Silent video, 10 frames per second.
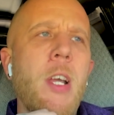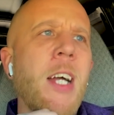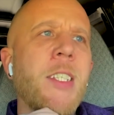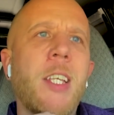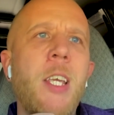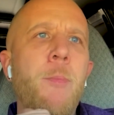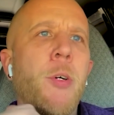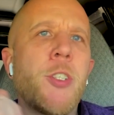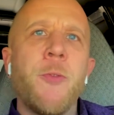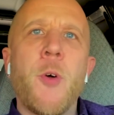to keep
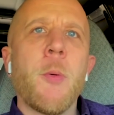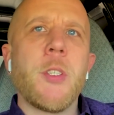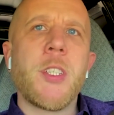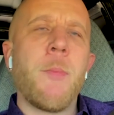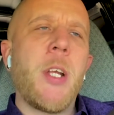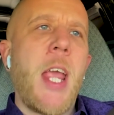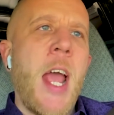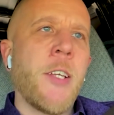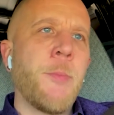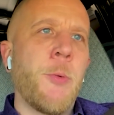pushing forward. Somebody
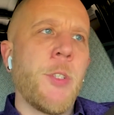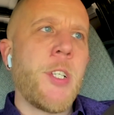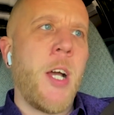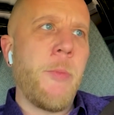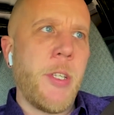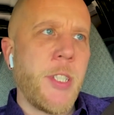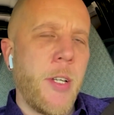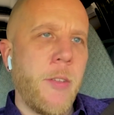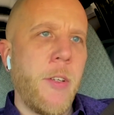asked me one time, they said,